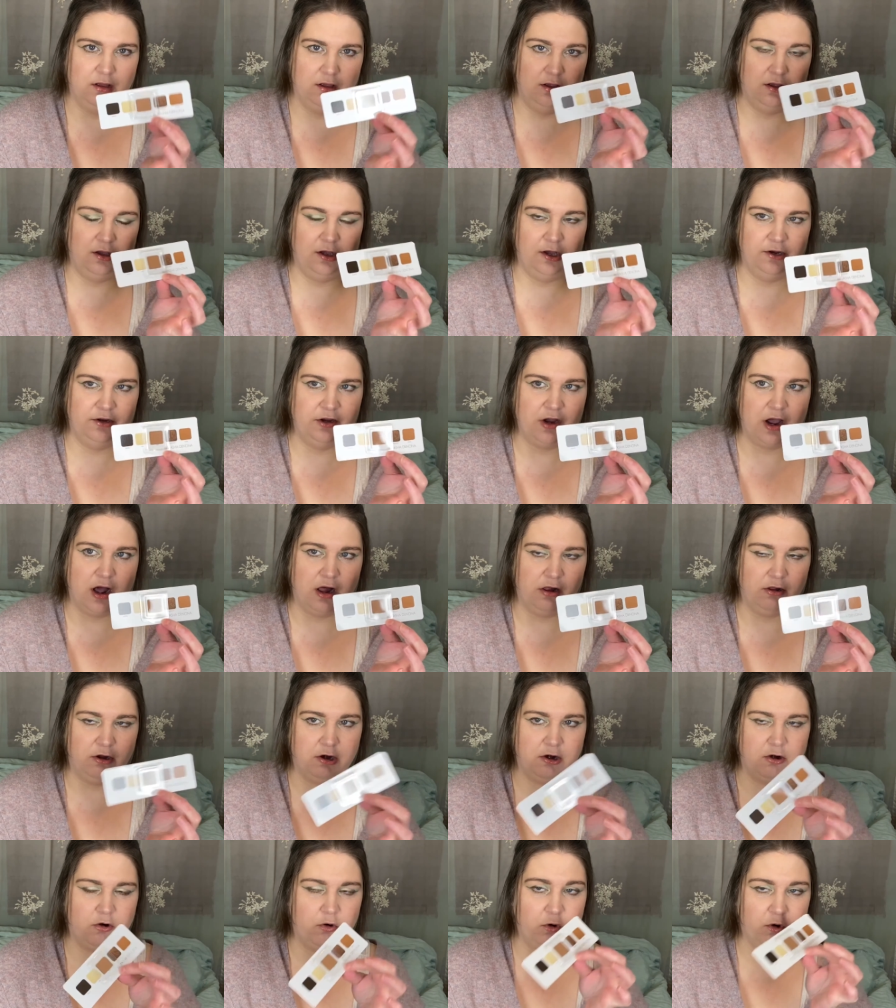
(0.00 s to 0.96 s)
a
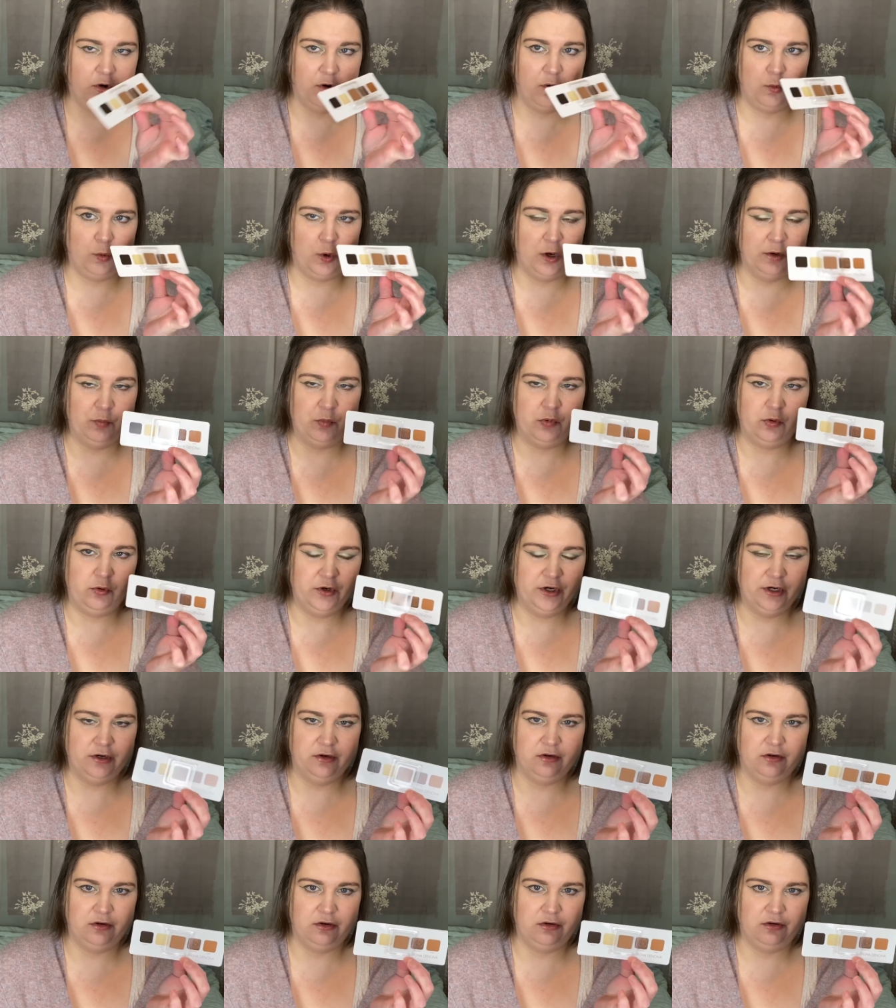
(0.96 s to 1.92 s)
dollar or
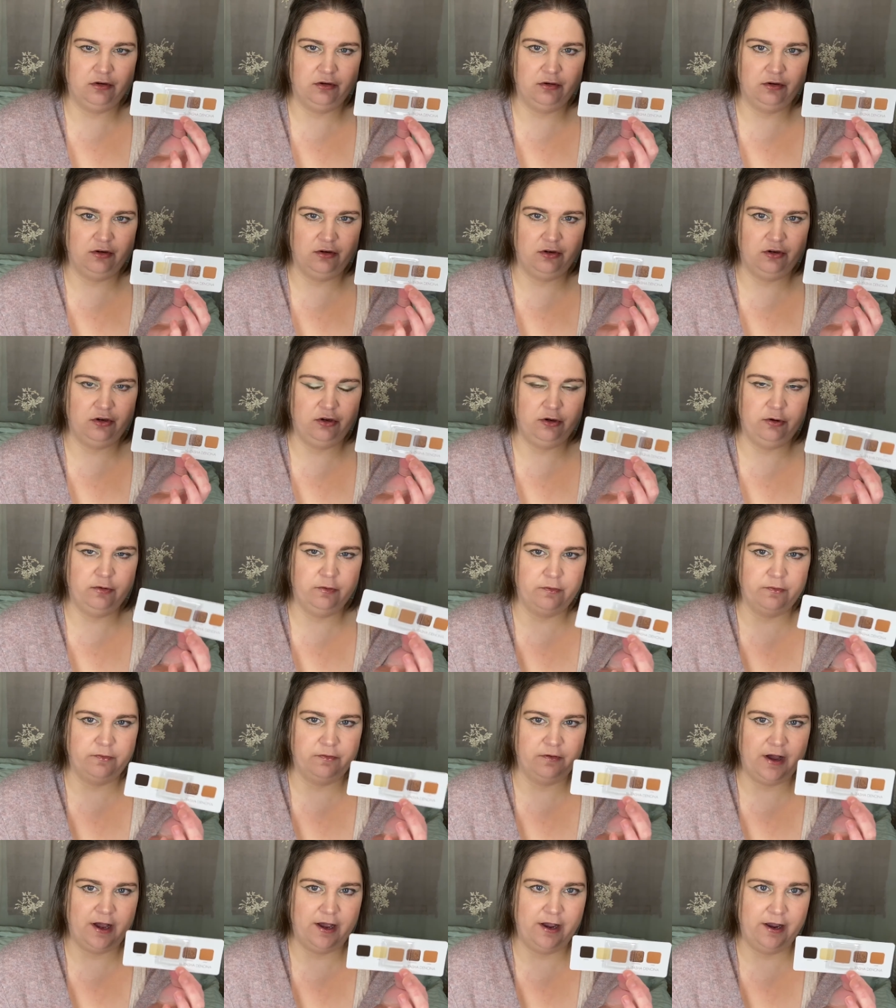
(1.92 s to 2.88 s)

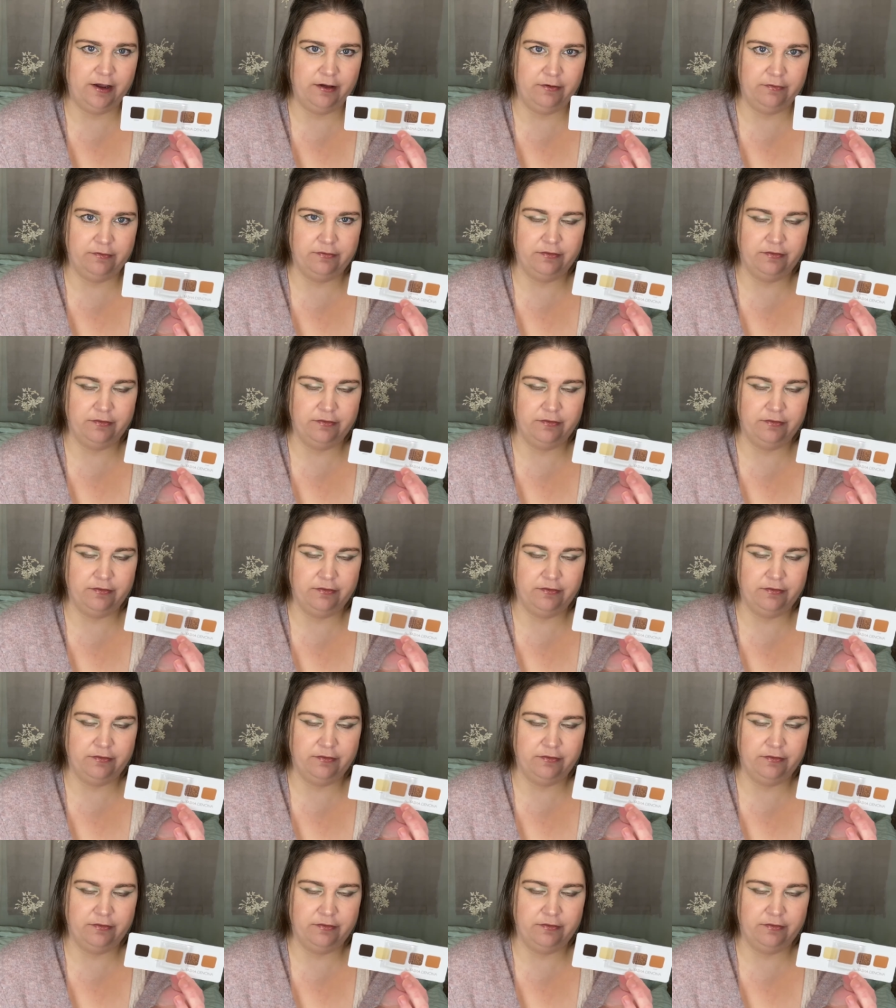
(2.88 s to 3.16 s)
1.25